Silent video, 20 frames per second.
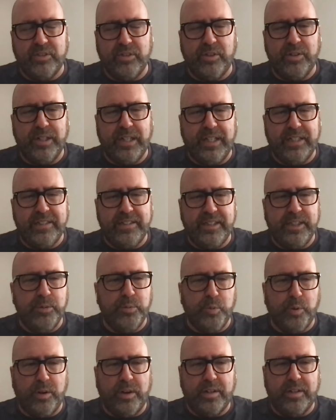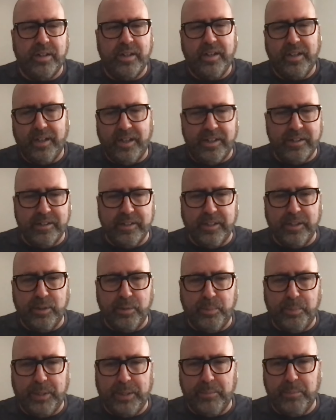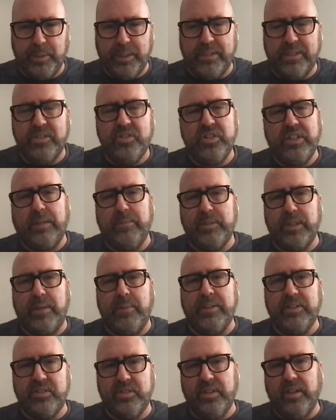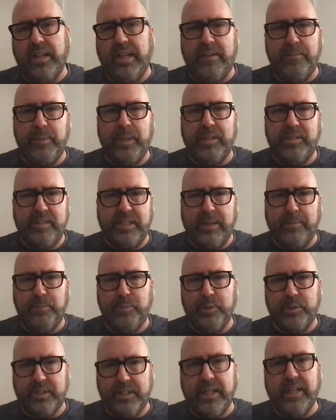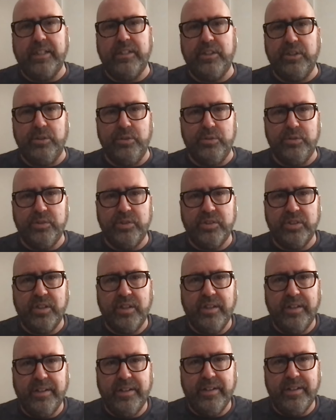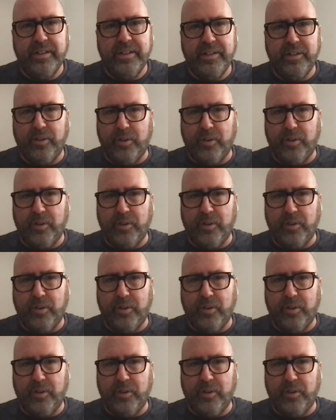So it, did work a little bit, but at the same time I still have my template that I use. Mm.